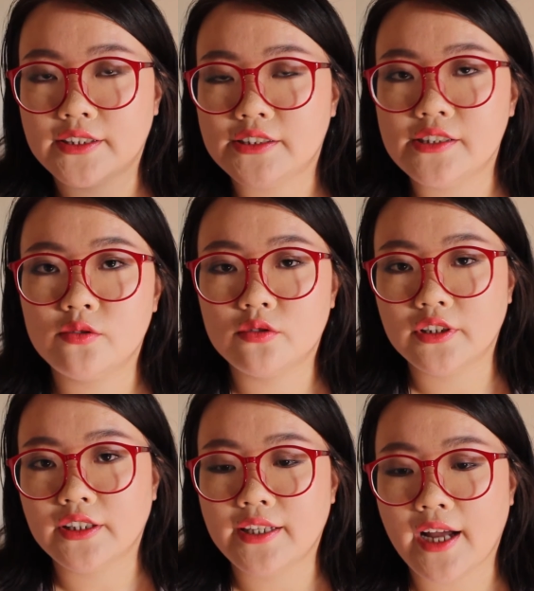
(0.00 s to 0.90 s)
It didn't
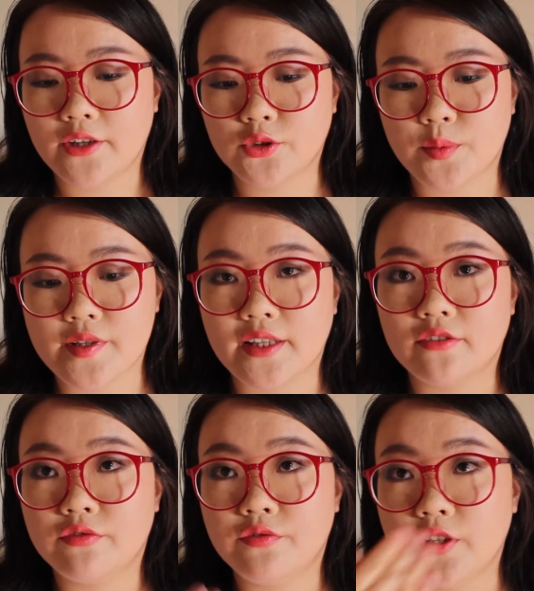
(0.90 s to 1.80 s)
really
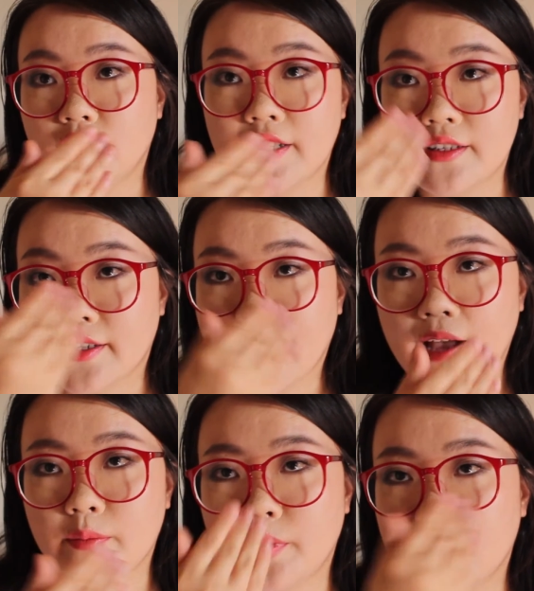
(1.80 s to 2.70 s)
100% fill in the
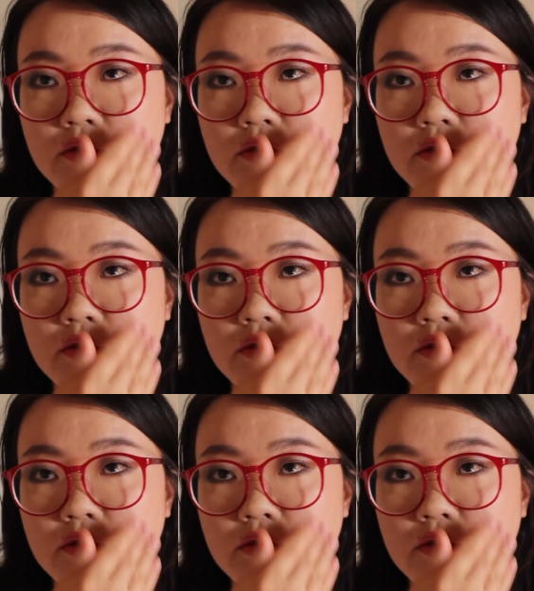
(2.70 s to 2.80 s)
gap